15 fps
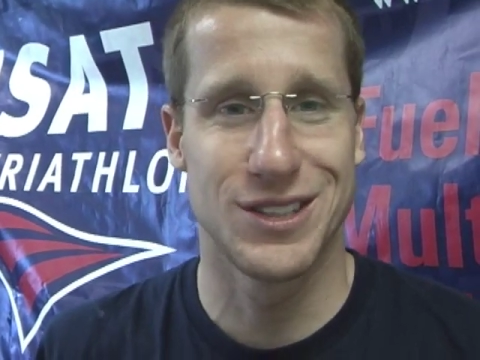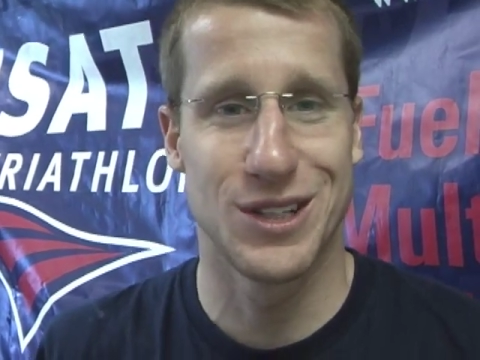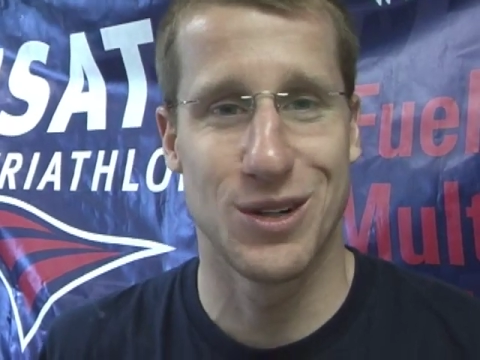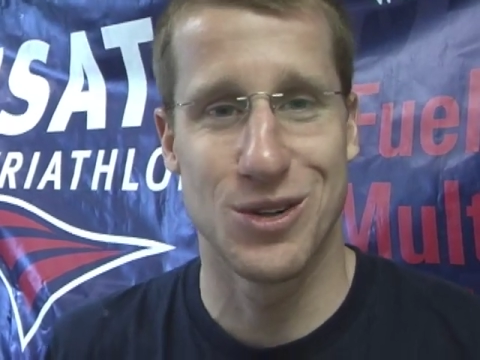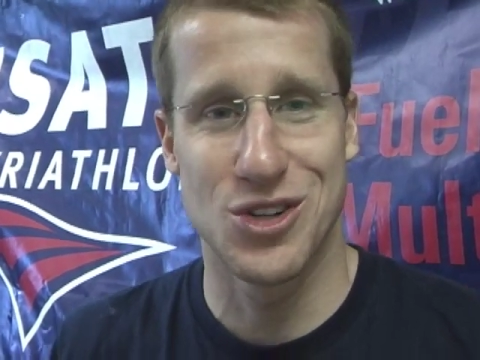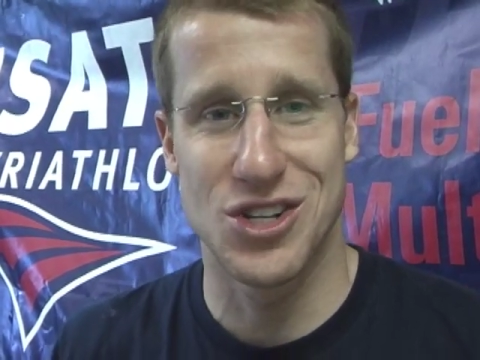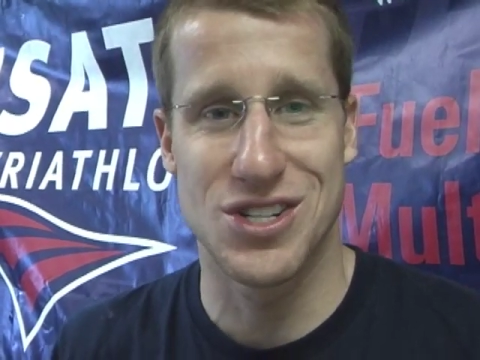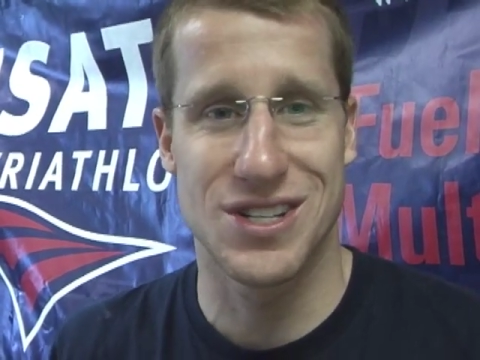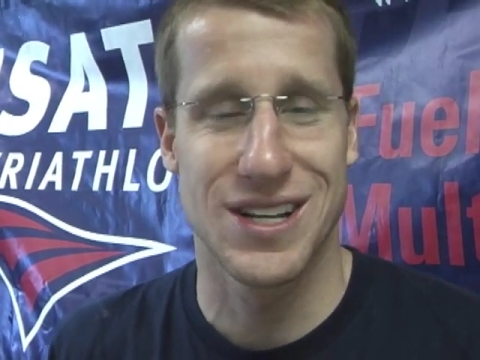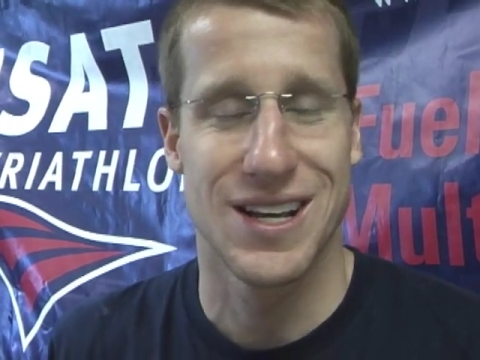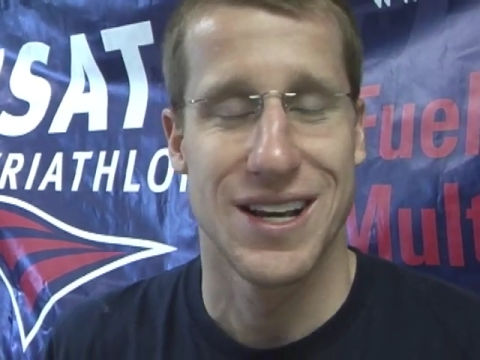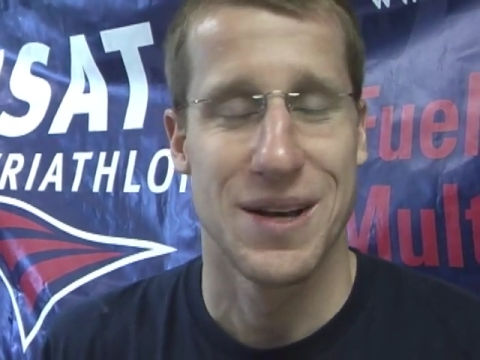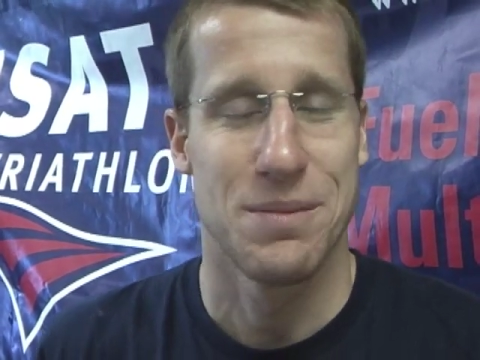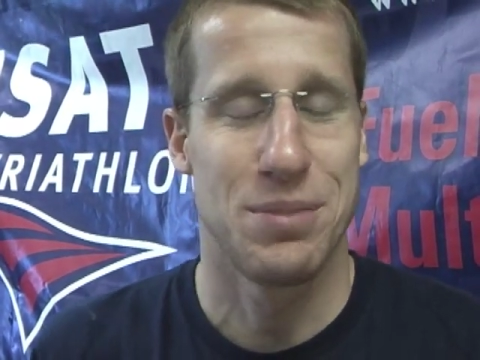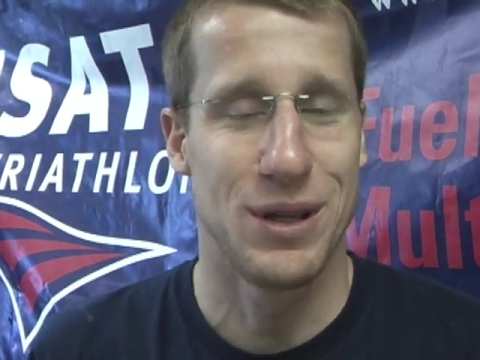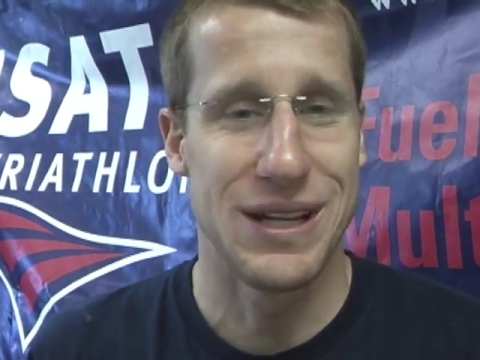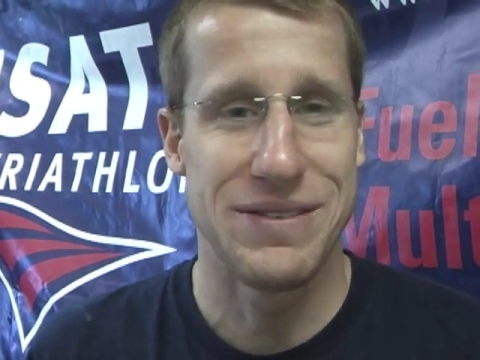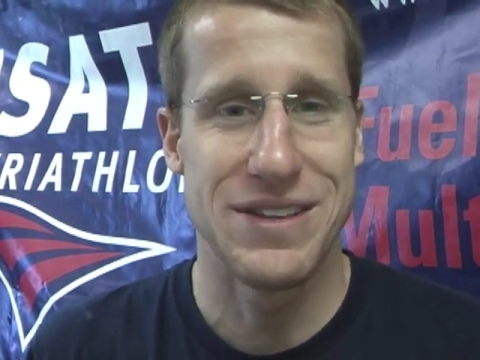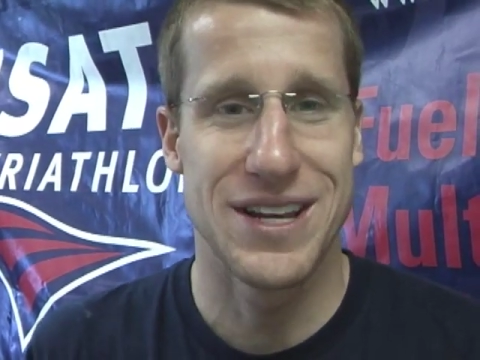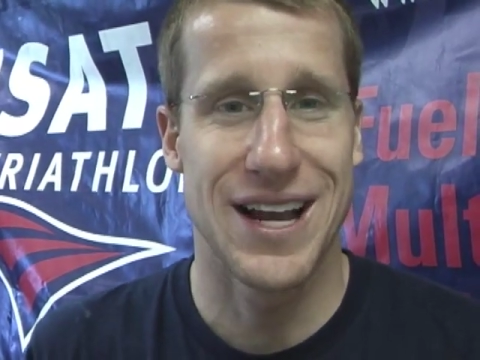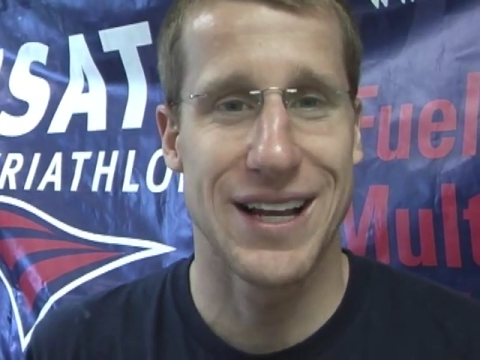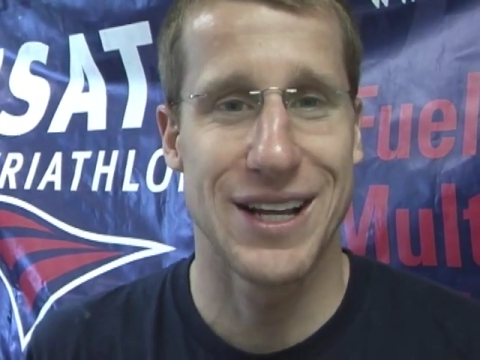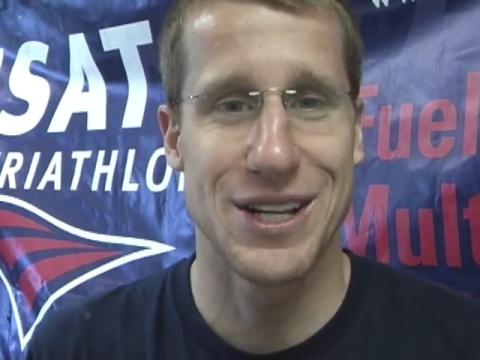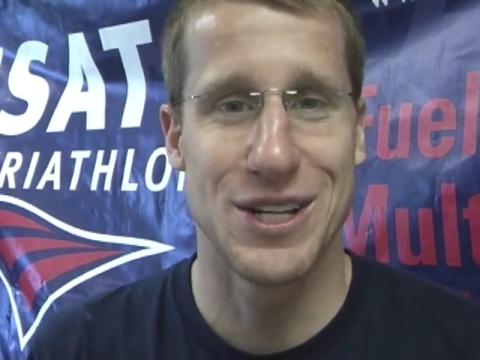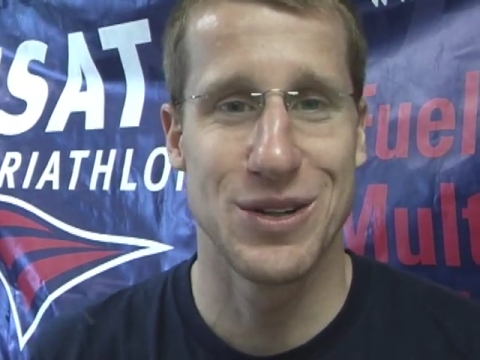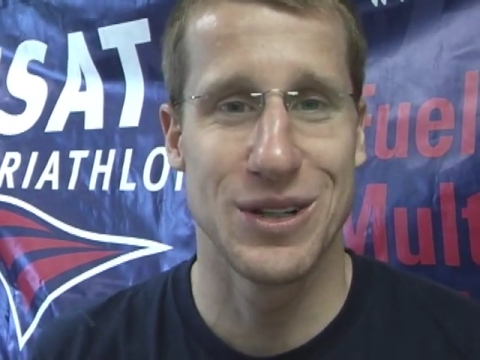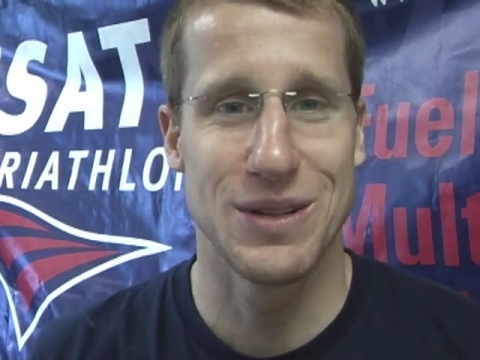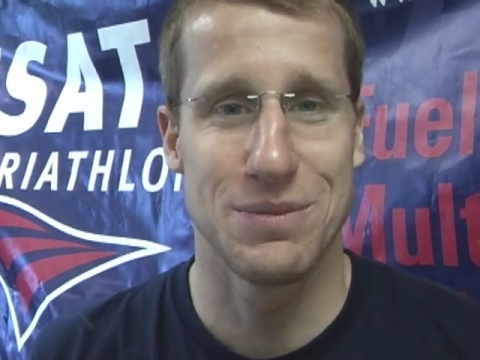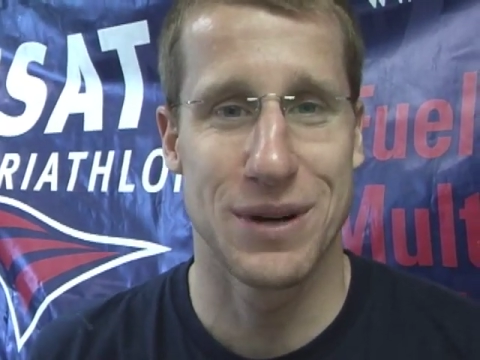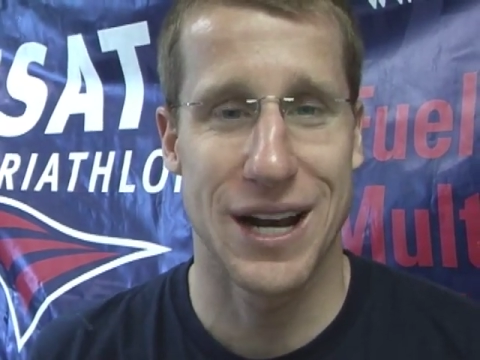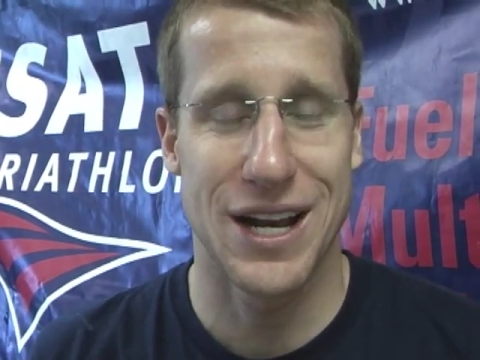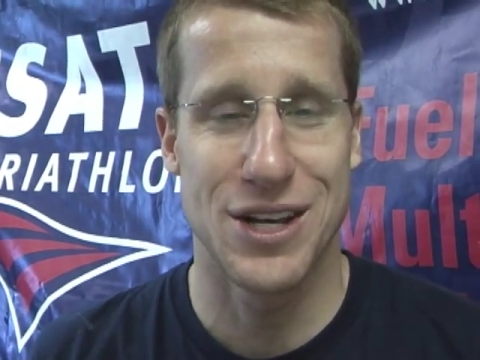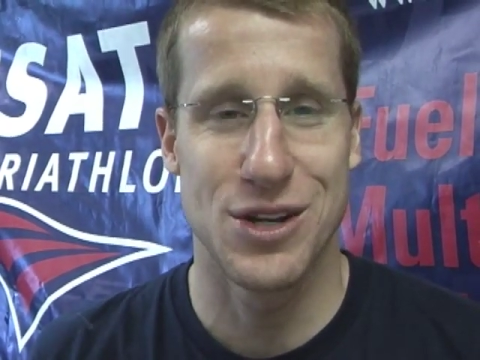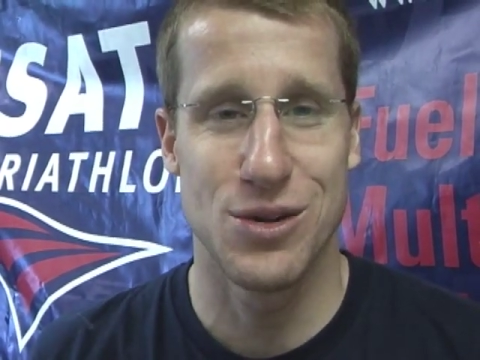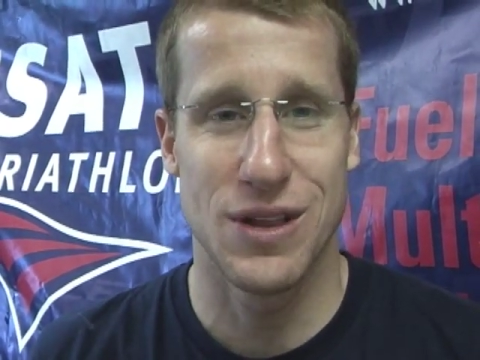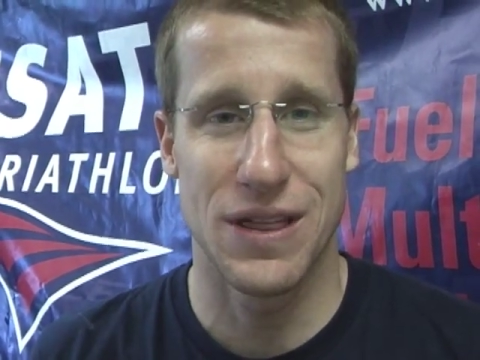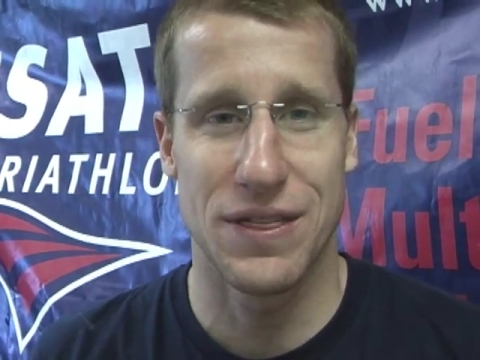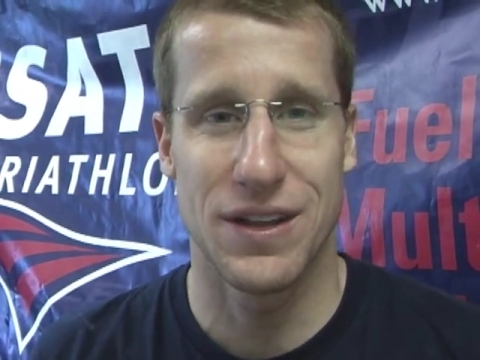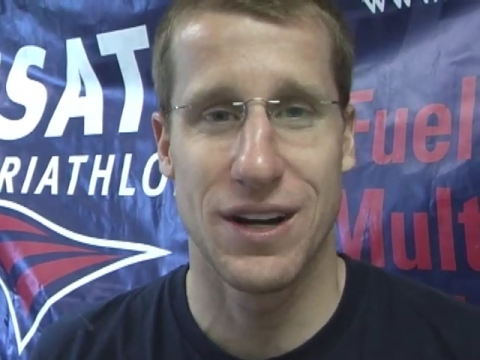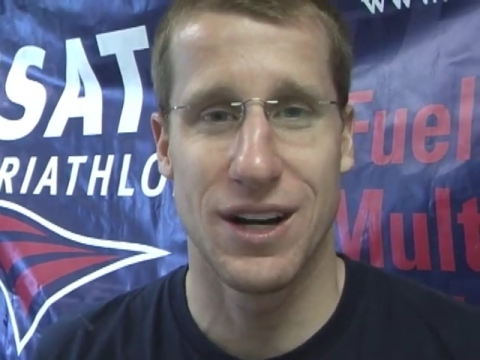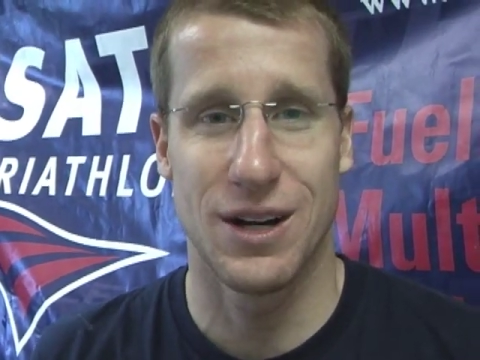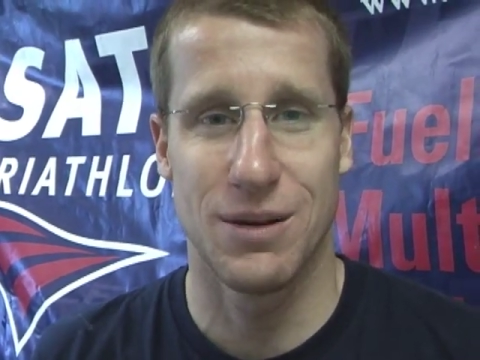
you know, just believing that I could do it, but I knew that